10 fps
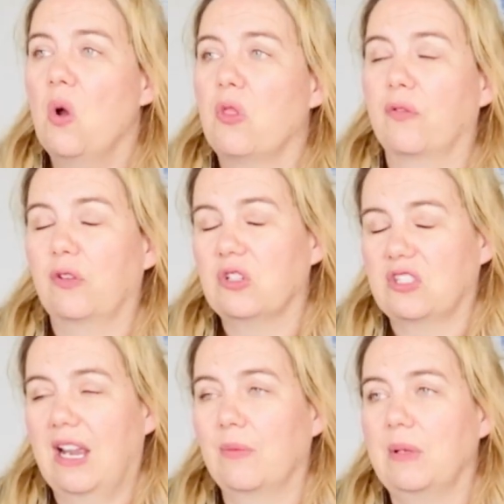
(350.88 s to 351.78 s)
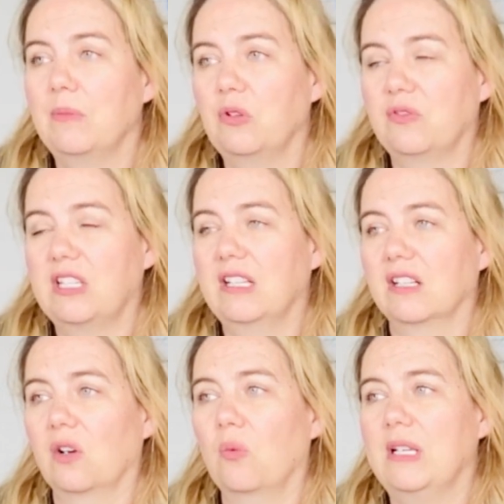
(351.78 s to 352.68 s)
The first time we moved
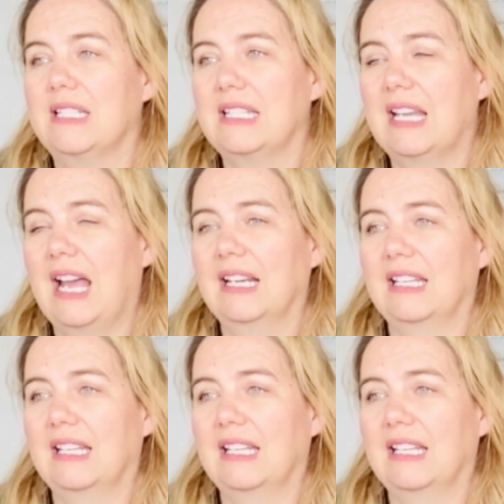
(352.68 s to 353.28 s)
here, we did not